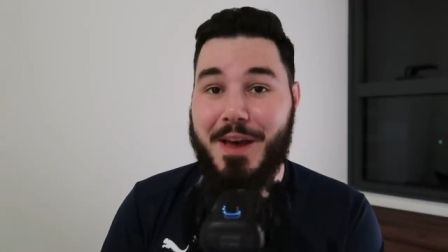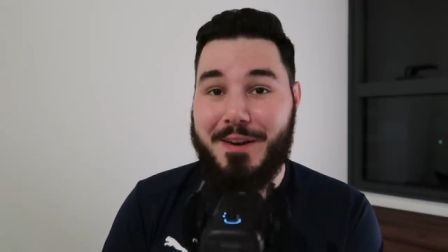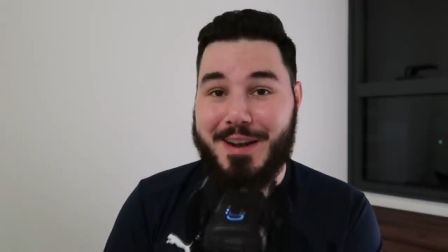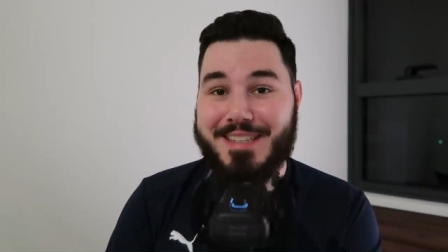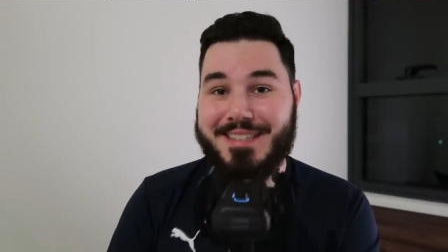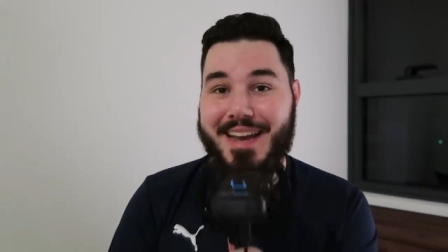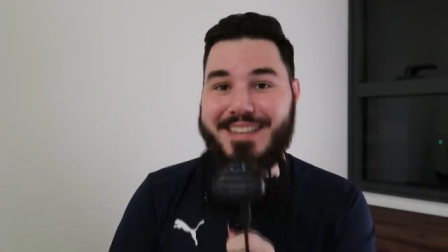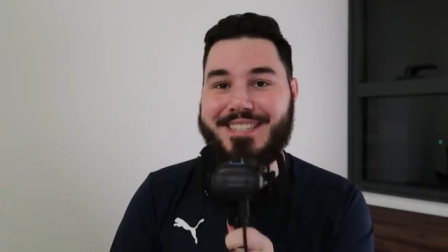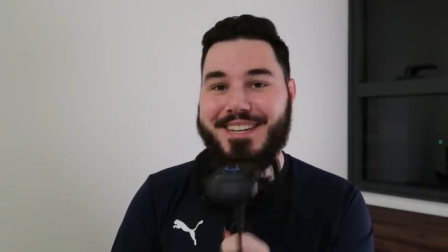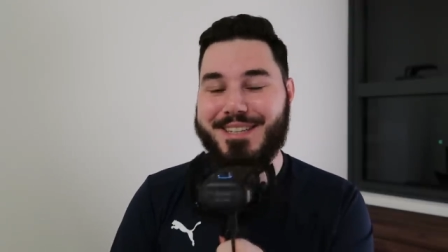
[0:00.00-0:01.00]
various
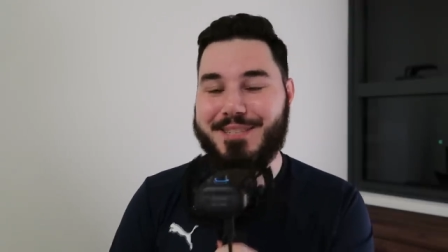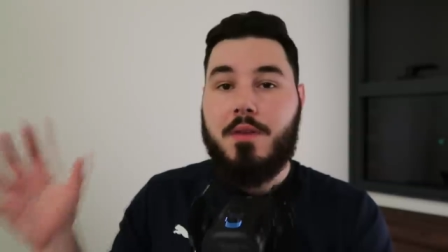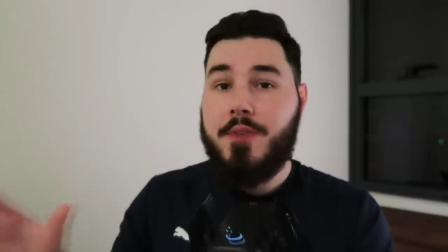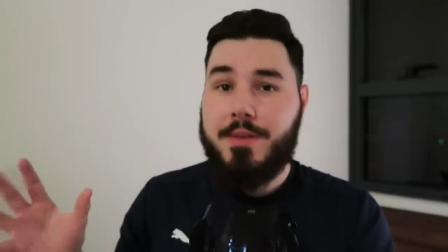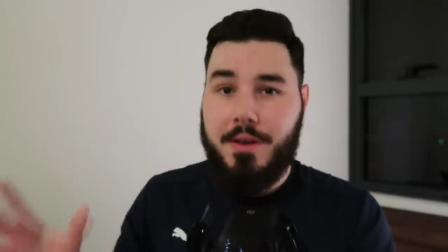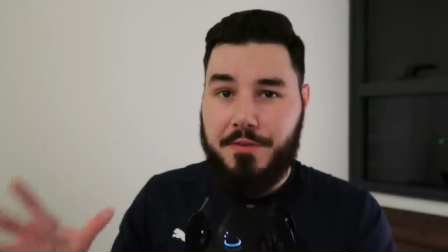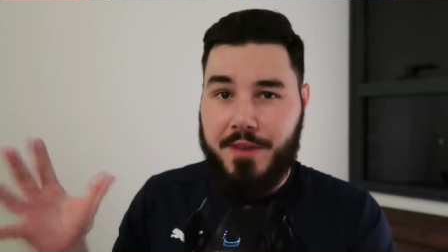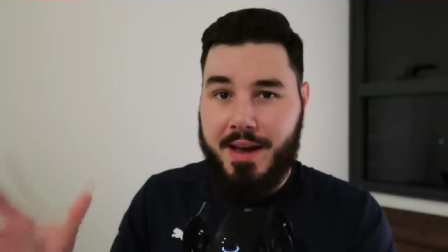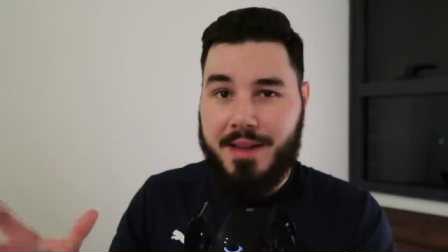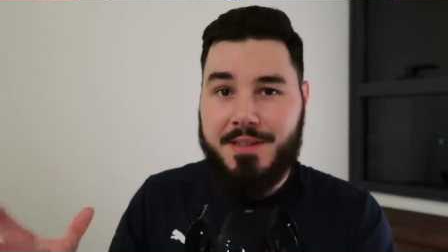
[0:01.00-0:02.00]
nations. I've read that
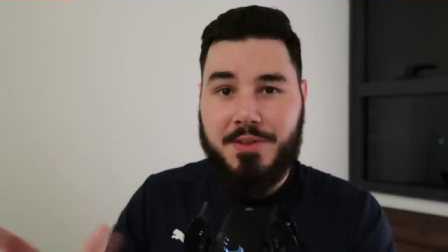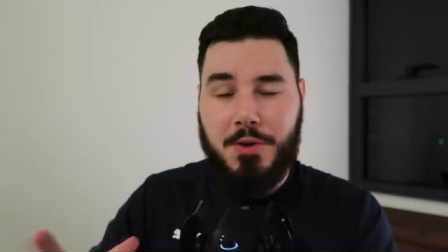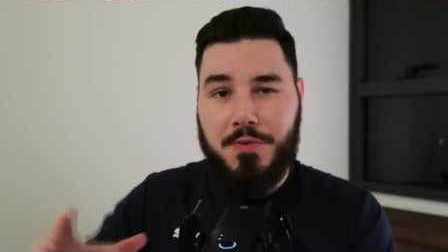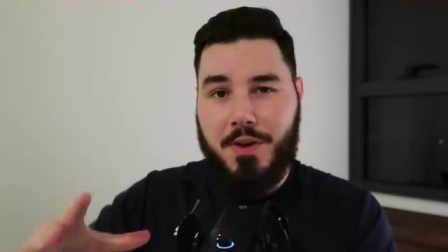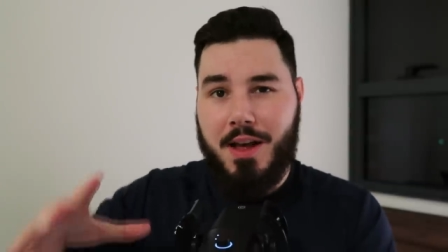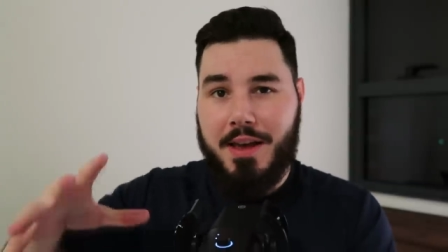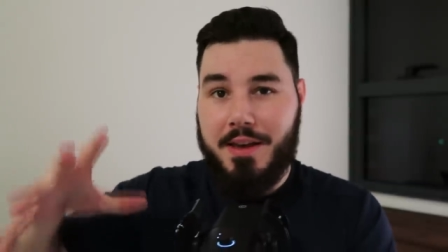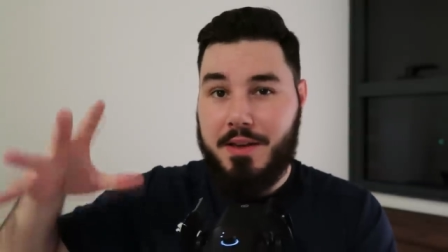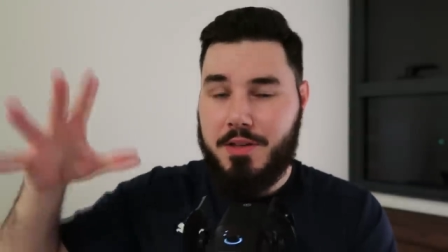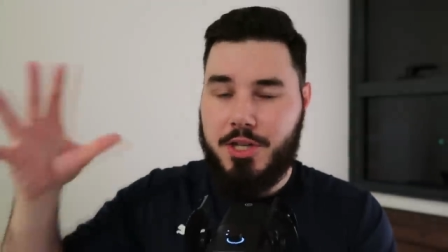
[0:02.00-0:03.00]
fans of
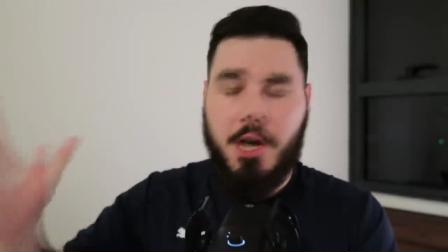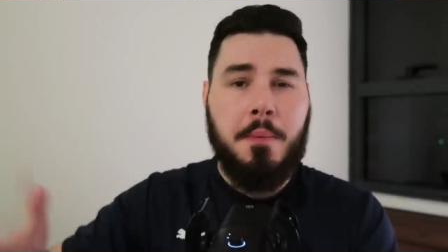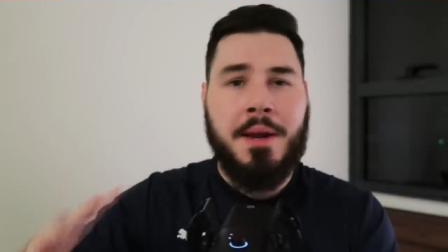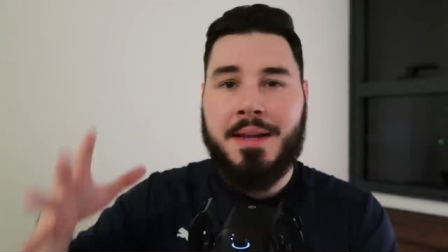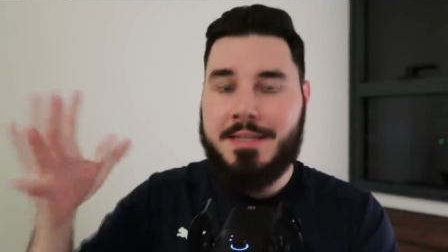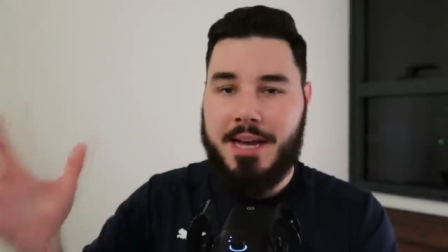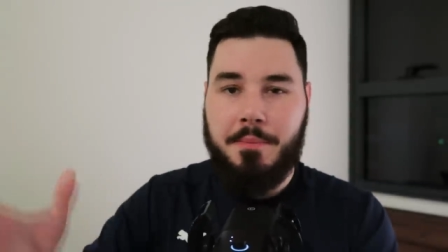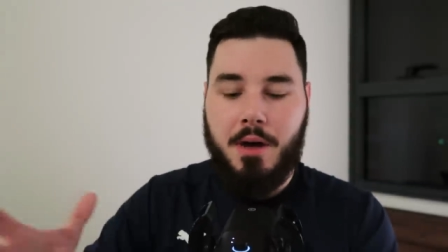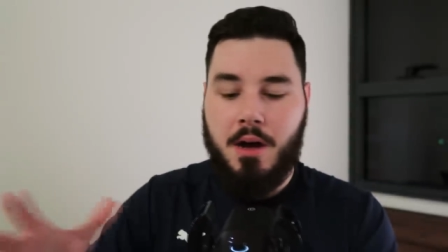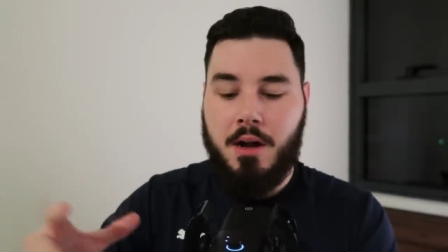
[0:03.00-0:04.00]
like Germany and
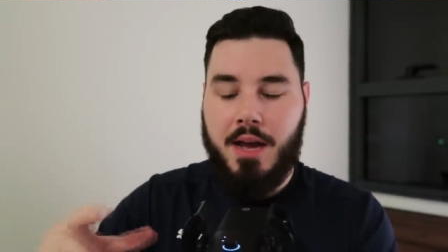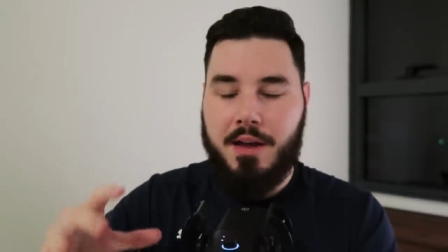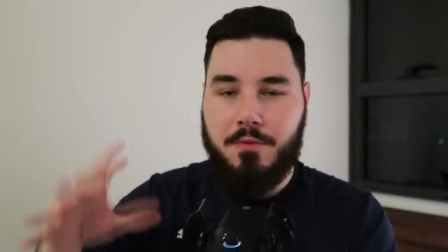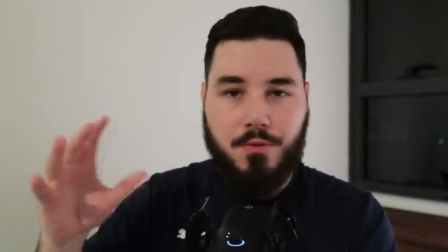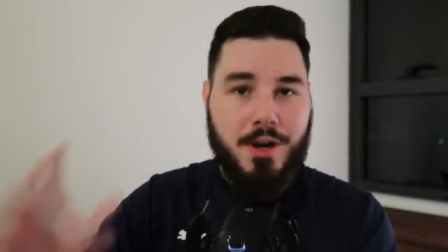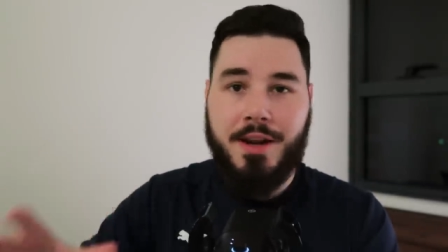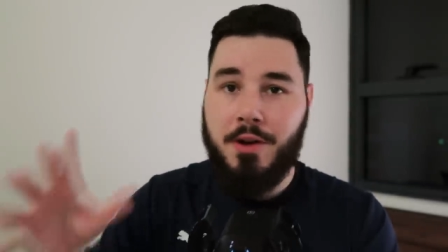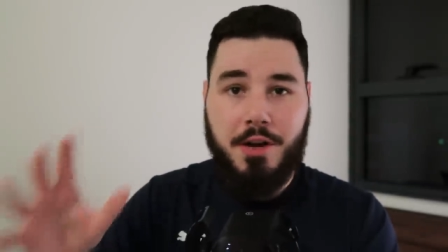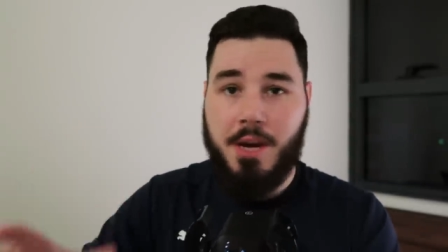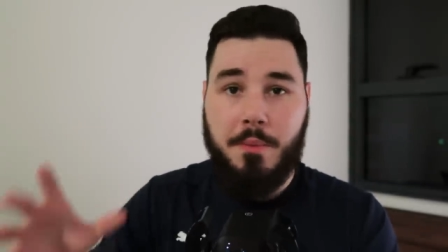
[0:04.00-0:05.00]
Denmark have really
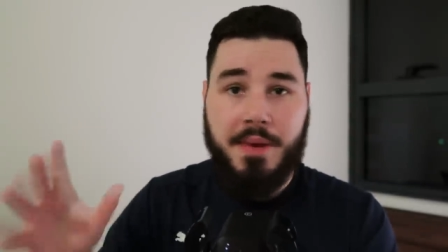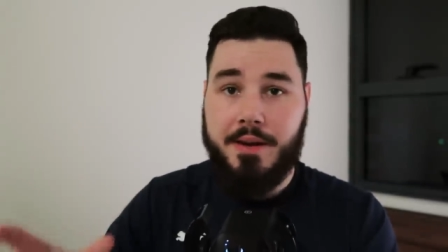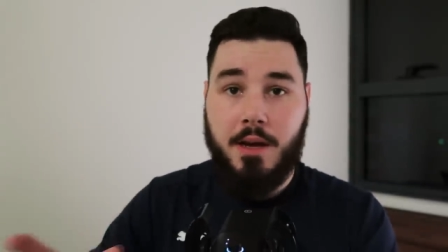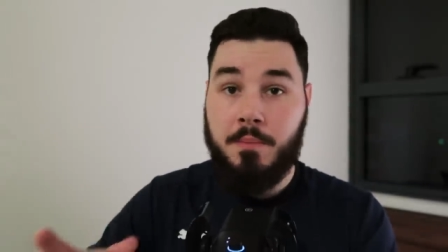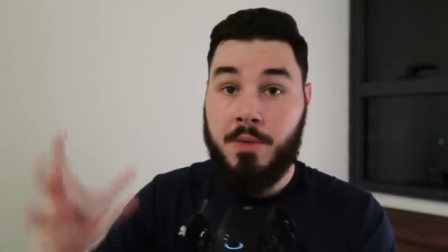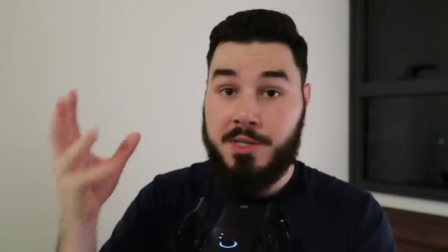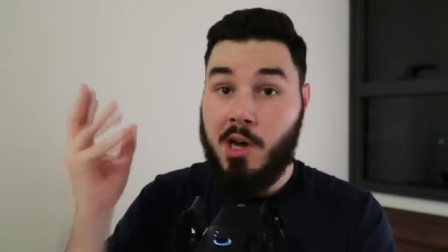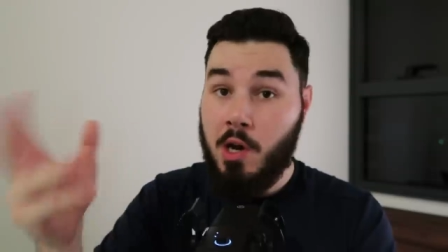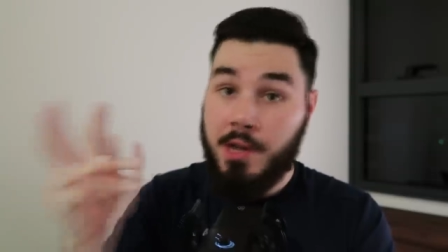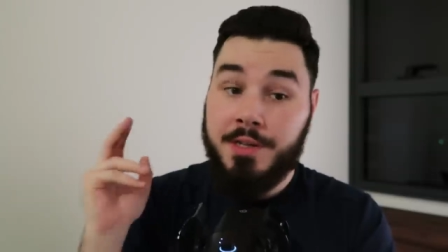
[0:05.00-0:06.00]
not come in big numbers,
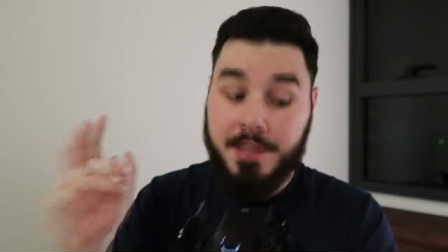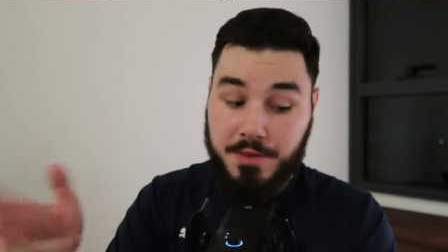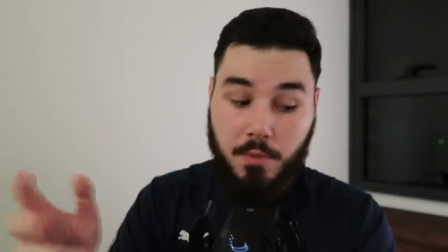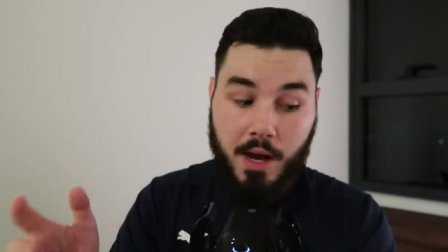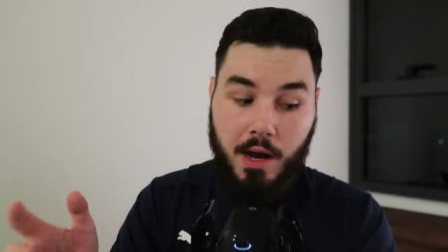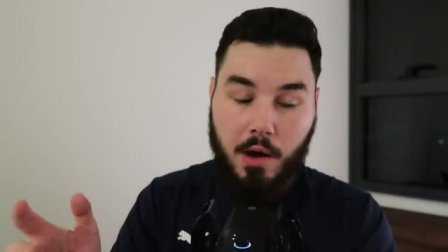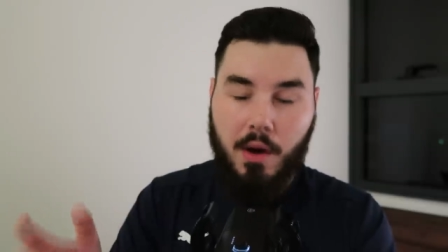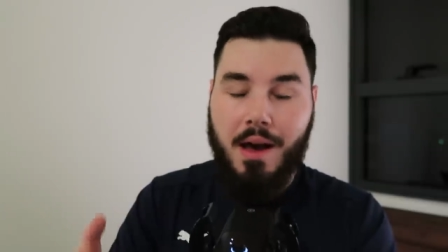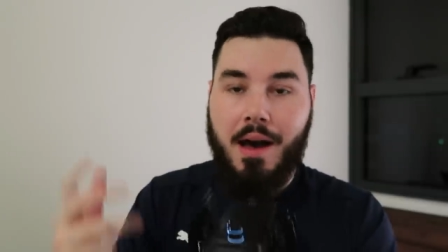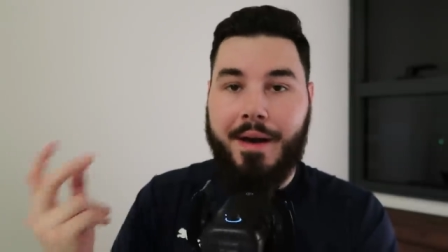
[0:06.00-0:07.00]
Holland as well.